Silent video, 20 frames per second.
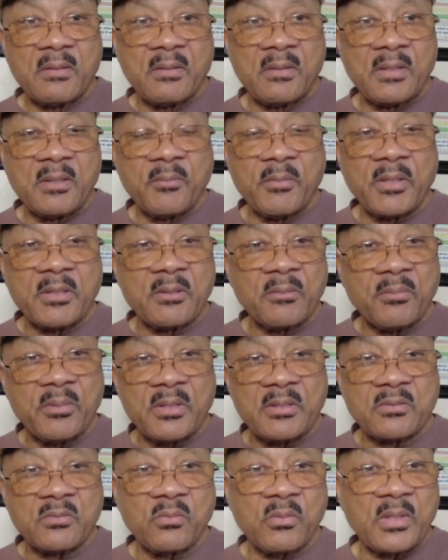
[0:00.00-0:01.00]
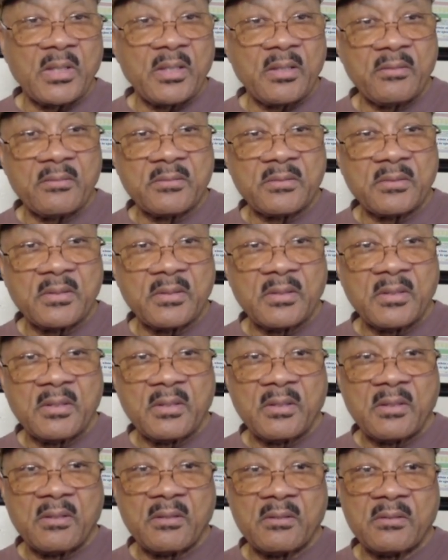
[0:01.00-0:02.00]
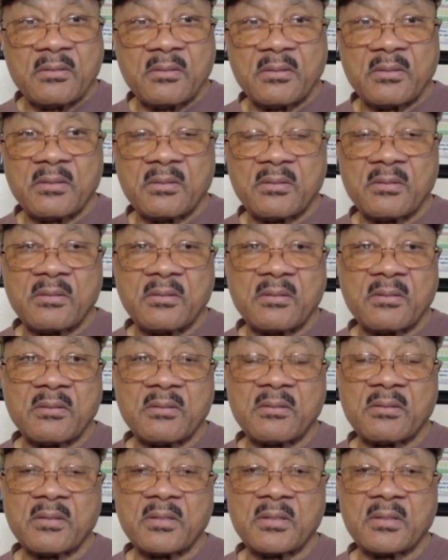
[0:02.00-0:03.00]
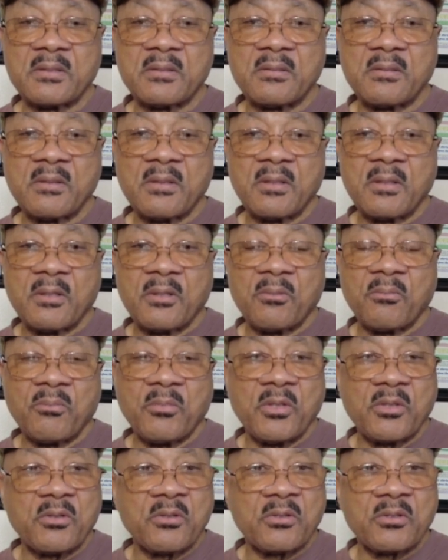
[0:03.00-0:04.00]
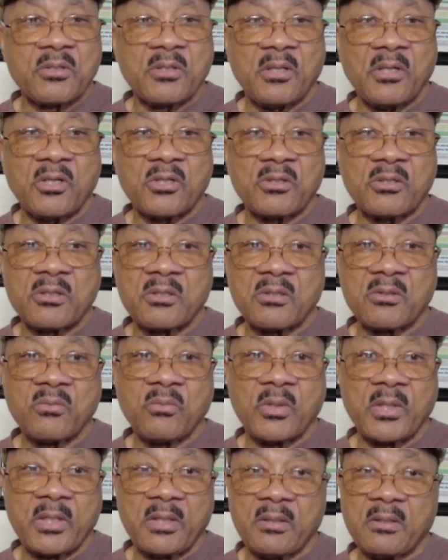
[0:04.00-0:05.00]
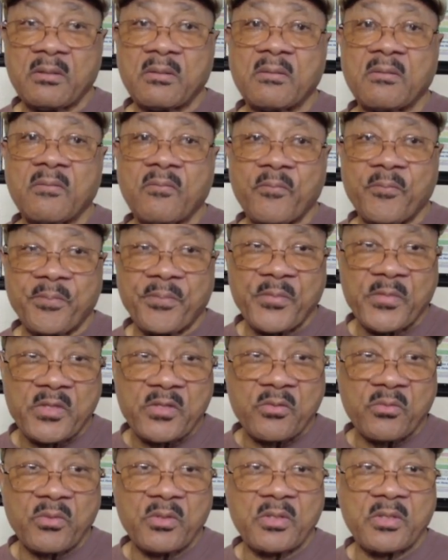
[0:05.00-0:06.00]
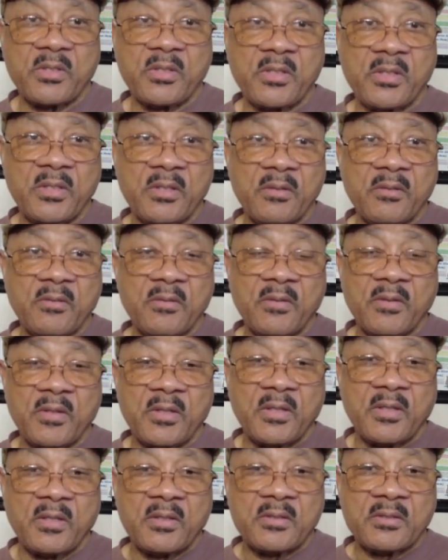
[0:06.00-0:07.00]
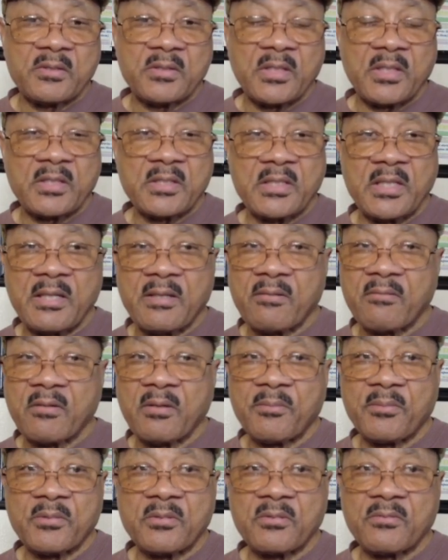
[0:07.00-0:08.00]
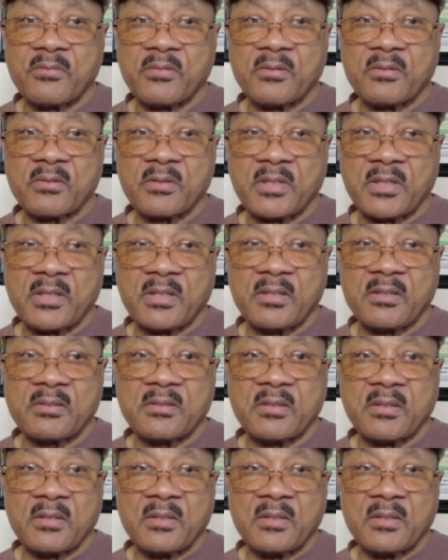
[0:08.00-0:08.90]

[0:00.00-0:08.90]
They make the best wives. Her mother taught her well. She really did. She had a tight grip on her kids.